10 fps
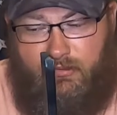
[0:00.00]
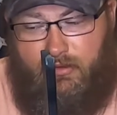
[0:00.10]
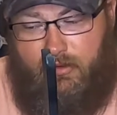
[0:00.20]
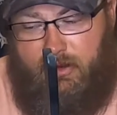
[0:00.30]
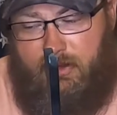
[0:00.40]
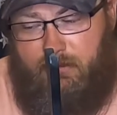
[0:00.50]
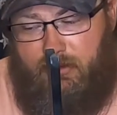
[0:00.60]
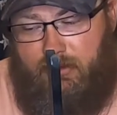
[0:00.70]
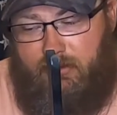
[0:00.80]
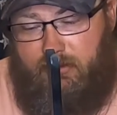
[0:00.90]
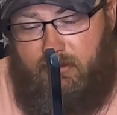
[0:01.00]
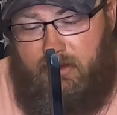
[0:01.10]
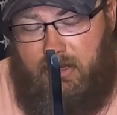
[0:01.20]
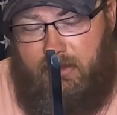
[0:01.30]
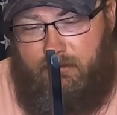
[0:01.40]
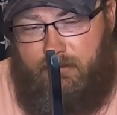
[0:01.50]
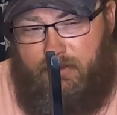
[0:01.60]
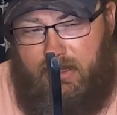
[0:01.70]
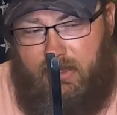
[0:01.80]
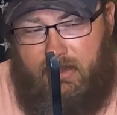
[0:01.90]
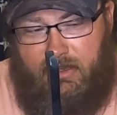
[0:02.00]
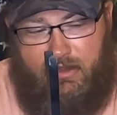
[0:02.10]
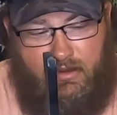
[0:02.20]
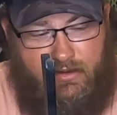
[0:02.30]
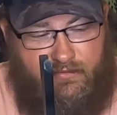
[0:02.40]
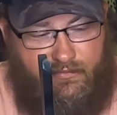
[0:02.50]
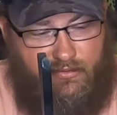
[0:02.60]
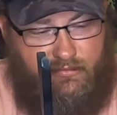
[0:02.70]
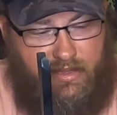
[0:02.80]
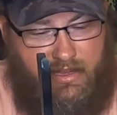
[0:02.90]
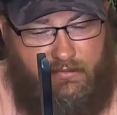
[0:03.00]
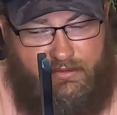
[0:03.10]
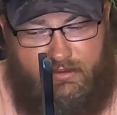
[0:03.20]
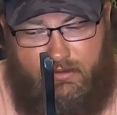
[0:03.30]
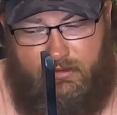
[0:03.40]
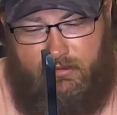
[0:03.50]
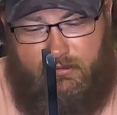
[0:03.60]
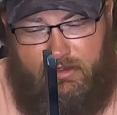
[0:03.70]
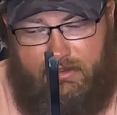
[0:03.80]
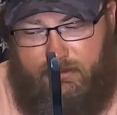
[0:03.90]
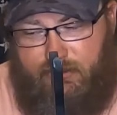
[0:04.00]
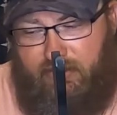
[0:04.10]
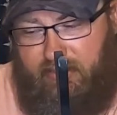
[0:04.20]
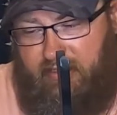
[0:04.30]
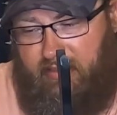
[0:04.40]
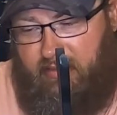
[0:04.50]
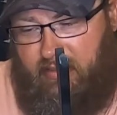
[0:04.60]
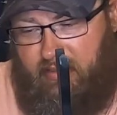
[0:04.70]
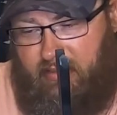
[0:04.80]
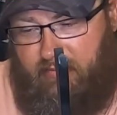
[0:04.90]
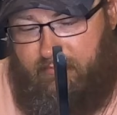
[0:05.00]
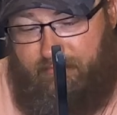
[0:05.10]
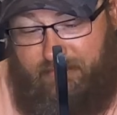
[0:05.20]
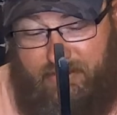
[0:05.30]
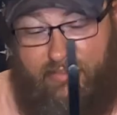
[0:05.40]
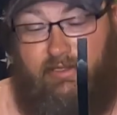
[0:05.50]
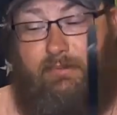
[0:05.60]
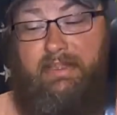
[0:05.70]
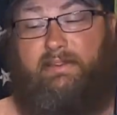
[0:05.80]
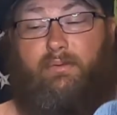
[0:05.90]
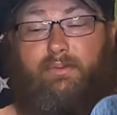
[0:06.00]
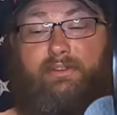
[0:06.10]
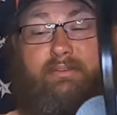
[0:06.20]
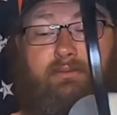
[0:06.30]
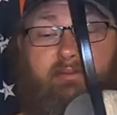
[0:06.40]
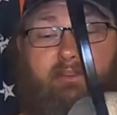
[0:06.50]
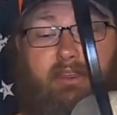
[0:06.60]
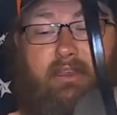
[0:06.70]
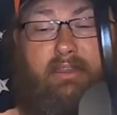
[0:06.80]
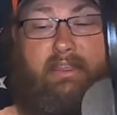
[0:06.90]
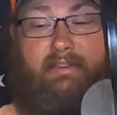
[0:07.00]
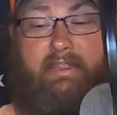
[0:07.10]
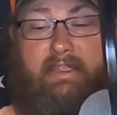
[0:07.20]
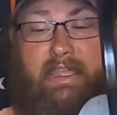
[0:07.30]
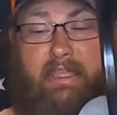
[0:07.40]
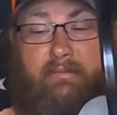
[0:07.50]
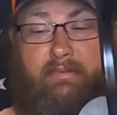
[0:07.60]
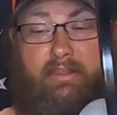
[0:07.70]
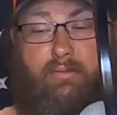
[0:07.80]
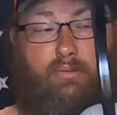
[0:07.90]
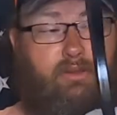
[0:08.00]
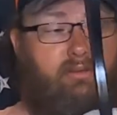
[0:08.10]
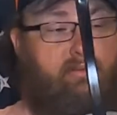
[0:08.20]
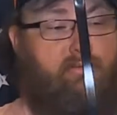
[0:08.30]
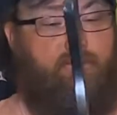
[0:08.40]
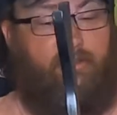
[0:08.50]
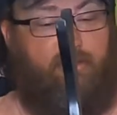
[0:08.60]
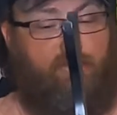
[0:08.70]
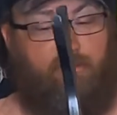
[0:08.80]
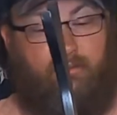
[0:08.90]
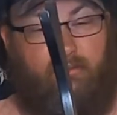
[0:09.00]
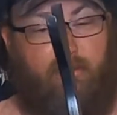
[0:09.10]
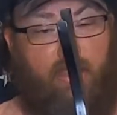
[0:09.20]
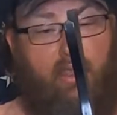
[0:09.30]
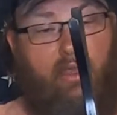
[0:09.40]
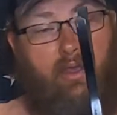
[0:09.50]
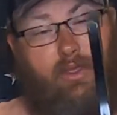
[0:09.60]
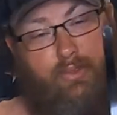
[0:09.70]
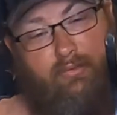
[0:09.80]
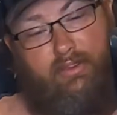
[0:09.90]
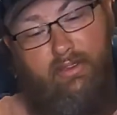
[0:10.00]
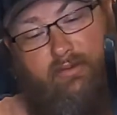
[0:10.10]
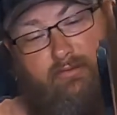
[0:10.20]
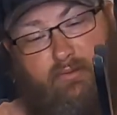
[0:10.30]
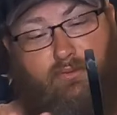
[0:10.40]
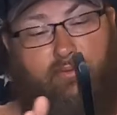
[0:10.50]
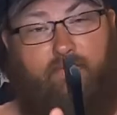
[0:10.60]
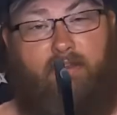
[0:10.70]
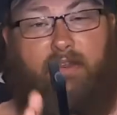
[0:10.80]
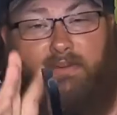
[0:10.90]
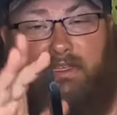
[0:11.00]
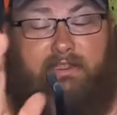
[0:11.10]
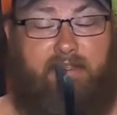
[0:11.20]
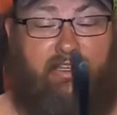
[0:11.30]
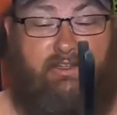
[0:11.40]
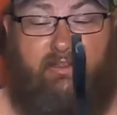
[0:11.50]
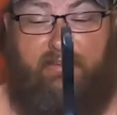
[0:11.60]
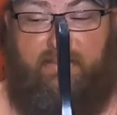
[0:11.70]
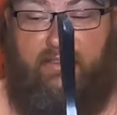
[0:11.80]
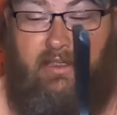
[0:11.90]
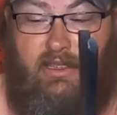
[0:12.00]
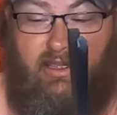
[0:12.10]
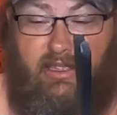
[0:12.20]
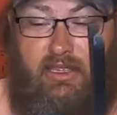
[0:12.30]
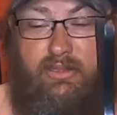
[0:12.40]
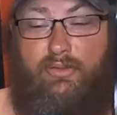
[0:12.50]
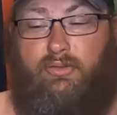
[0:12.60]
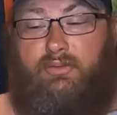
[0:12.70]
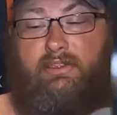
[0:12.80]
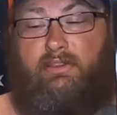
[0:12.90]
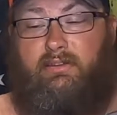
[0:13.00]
from Karate Mart. I think I got it from Amazon. It's really, it's just a piece of wood. It came in 1, 2, 3, 4, 5, 6 sections. And you